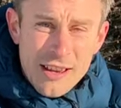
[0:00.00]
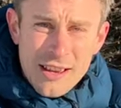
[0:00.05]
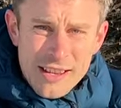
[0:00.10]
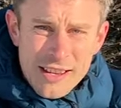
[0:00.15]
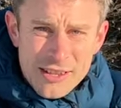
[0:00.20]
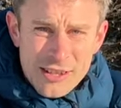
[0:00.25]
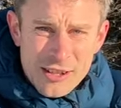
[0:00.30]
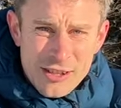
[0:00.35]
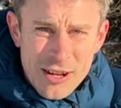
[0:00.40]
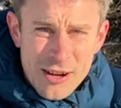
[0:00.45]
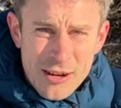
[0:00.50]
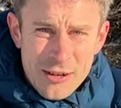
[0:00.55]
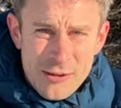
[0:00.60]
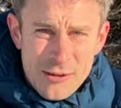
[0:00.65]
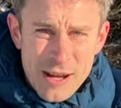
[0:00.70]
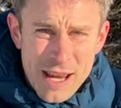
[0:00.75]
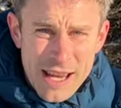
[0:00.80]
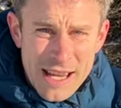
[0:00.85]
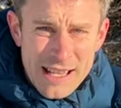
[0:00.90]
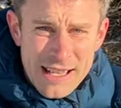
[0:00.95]
snow
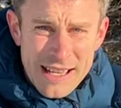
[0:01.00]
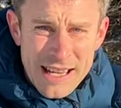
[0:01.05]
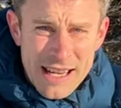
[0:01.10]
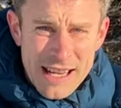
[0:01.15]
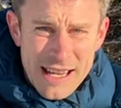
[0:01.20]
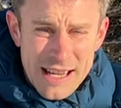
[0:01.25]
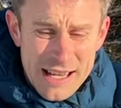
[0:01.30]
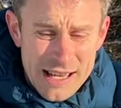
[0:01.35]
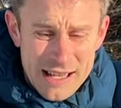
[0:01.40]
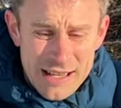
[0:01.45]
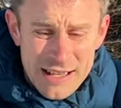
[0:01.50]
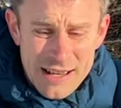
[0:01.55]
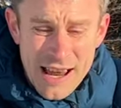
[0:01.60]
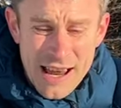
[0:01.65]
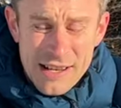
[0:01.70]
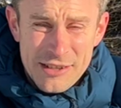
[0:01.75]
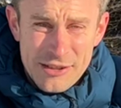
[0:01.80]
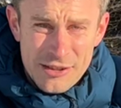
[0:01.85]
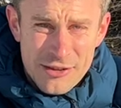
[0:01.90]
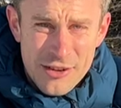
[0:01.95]
in here,
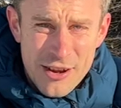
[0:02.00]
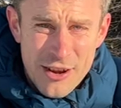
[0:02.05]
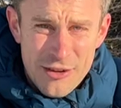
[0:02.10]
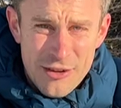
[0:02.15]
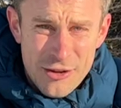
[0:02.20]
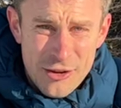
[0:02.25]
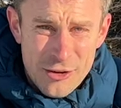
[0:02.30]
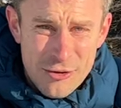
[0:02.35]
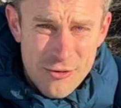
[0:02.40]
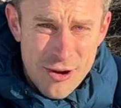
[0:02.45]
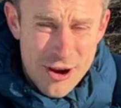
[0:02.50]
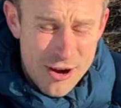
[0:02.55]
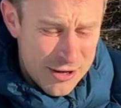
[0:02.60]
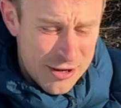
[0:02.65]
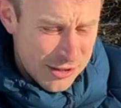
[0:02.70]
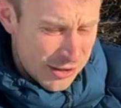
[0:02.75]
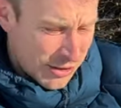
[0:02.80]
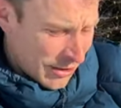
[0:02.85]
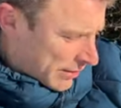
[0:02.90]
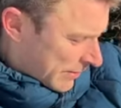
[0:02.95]
less the
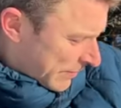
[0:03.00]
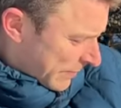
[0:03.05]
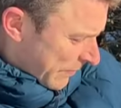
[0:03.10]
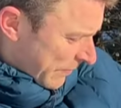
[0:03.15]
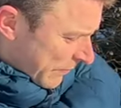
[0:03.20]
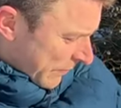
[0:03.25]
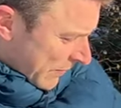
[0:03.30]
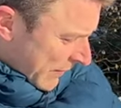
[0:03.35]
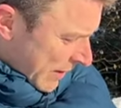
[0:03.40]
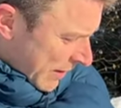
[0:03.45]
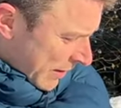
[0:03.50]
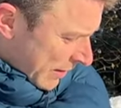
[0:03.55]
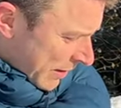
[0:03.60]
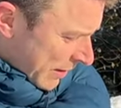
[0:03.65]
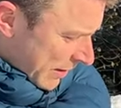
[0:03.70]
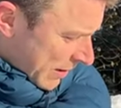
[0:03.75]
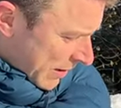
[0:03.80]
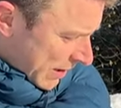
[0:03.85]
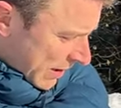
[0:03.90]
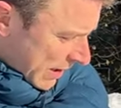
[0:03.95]
grass. I'm
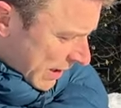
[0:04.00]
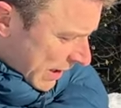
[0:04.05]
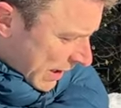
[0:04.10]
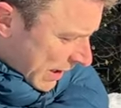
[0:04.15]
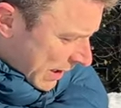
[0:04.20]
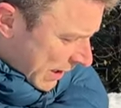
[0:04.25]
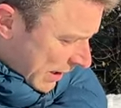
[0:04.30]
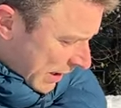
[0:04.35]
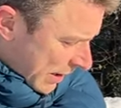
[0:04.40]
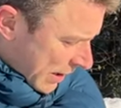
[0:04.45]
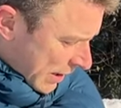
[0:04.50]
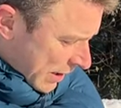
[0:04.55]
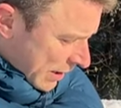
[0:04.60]
gonna stick it